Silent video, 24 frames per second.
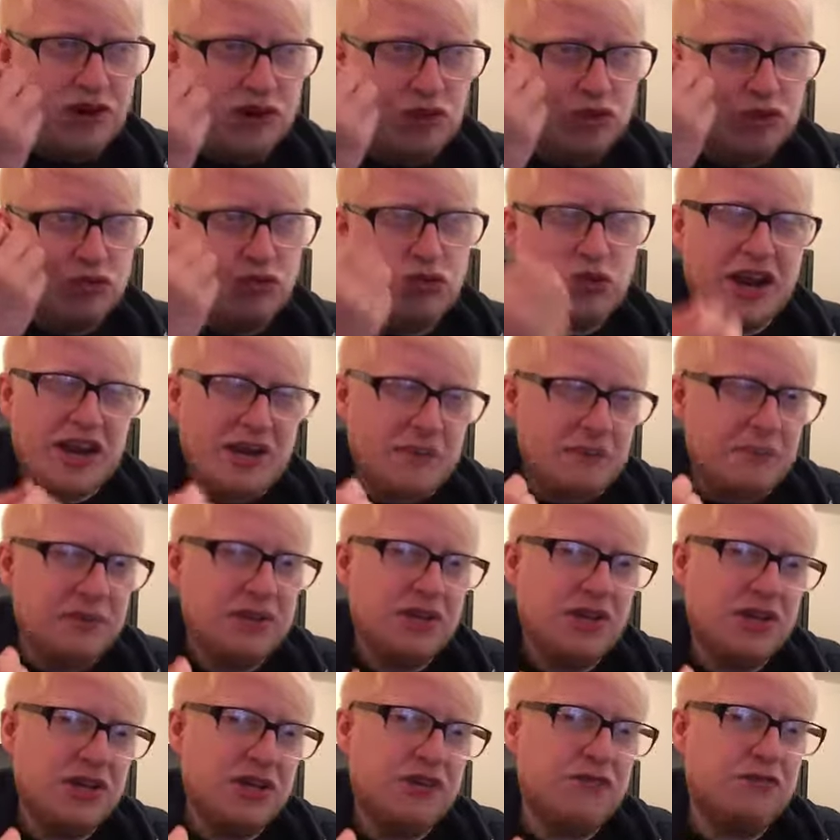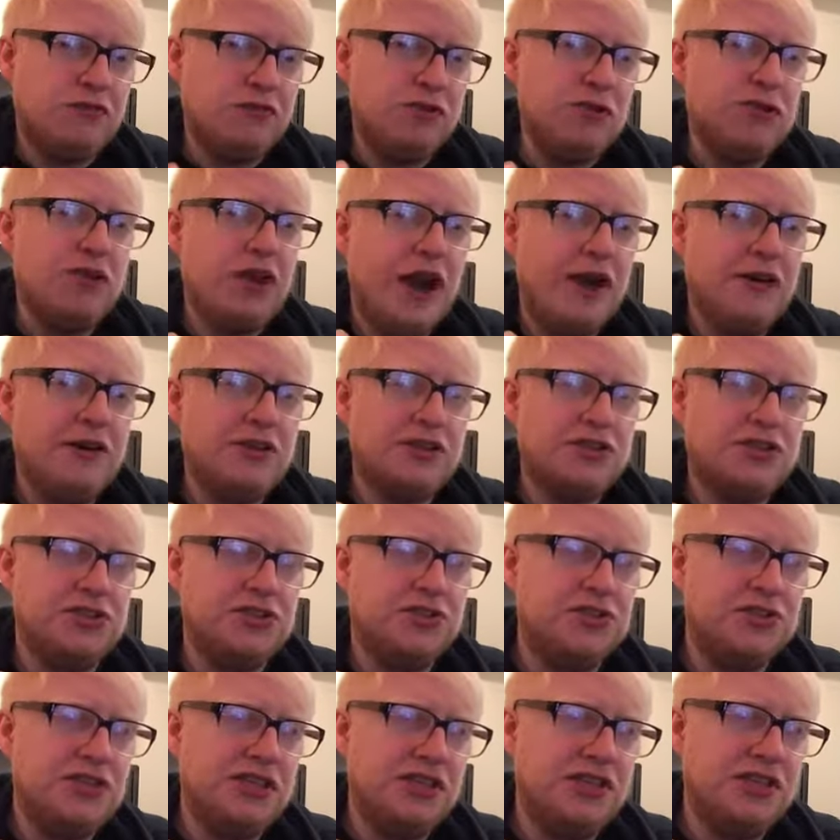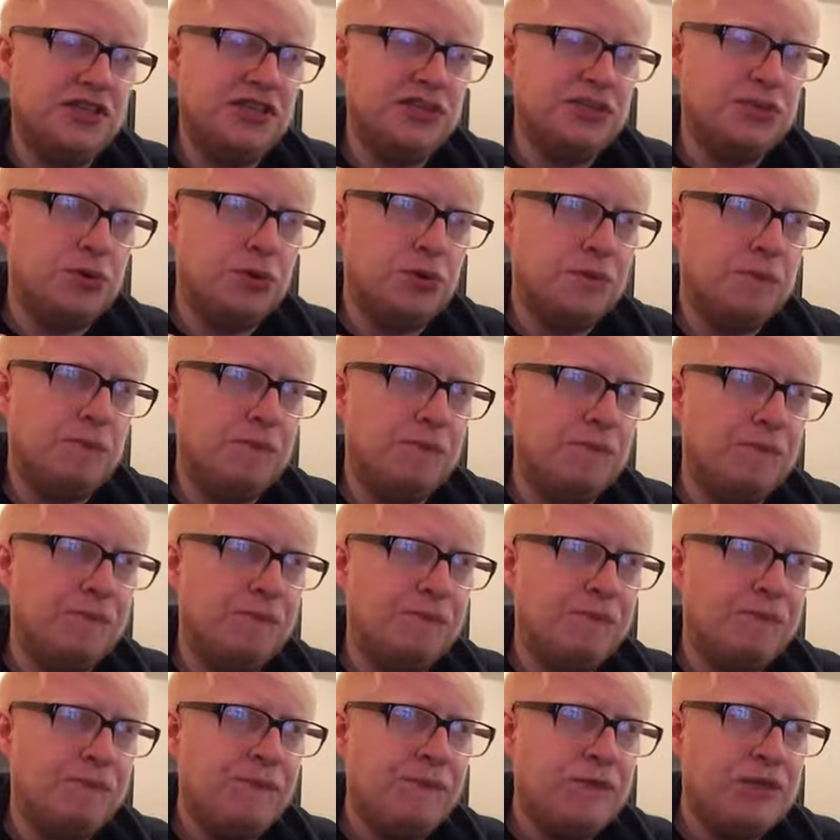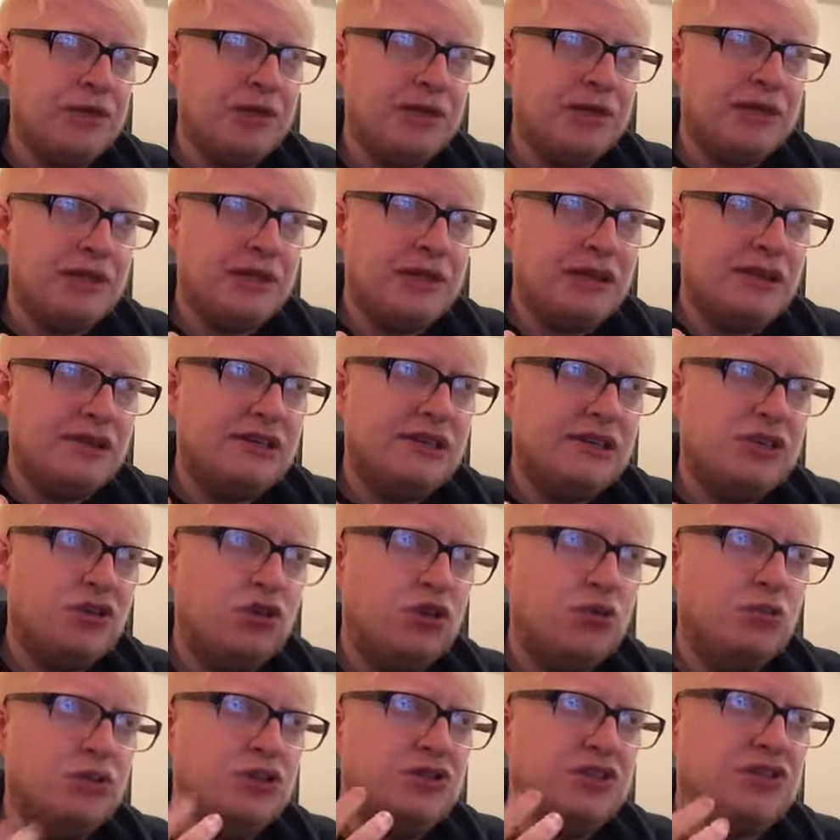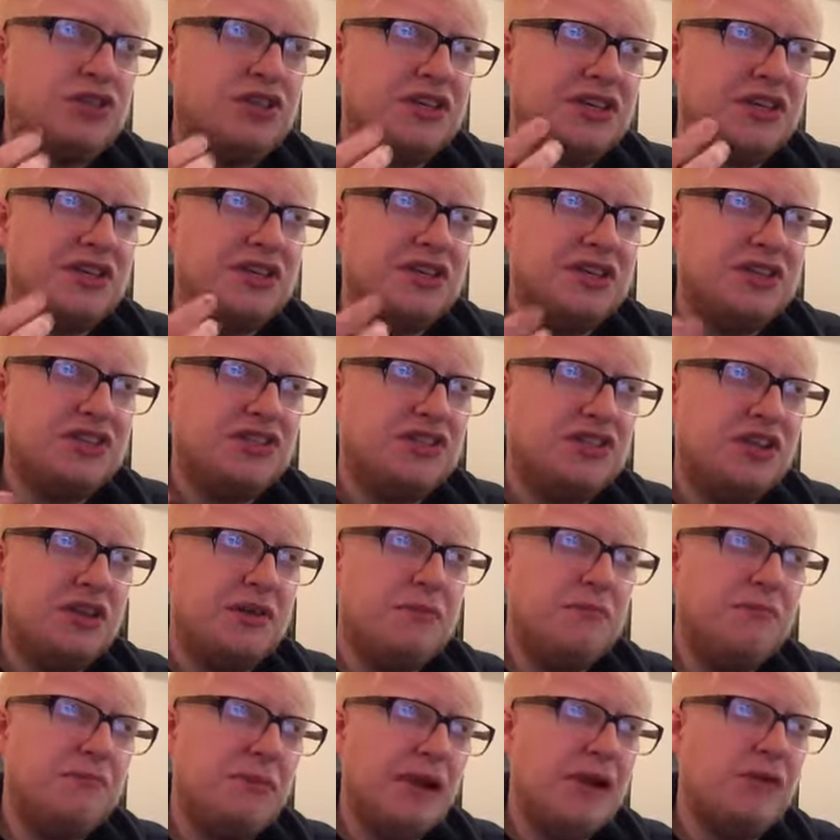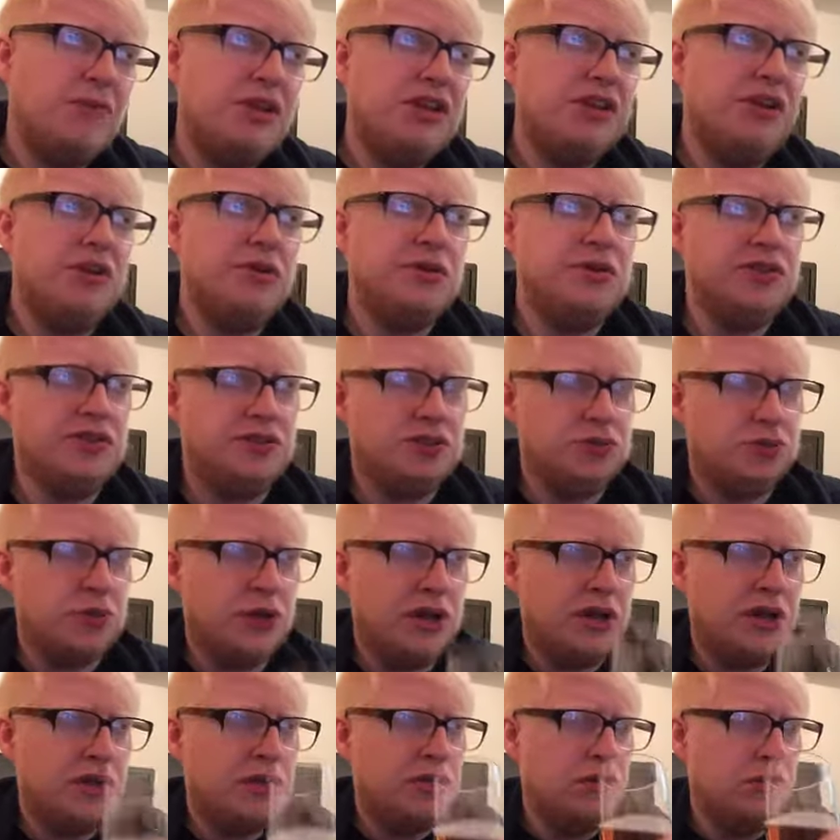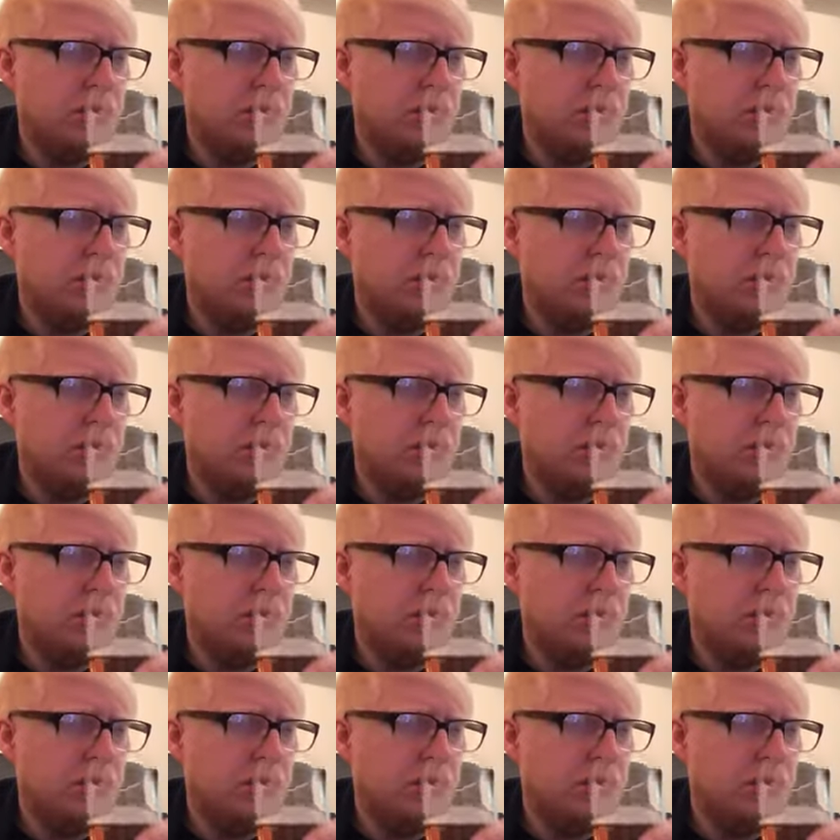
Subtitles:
grape-like fruit characters in this one. And almost like a slight berry note as well.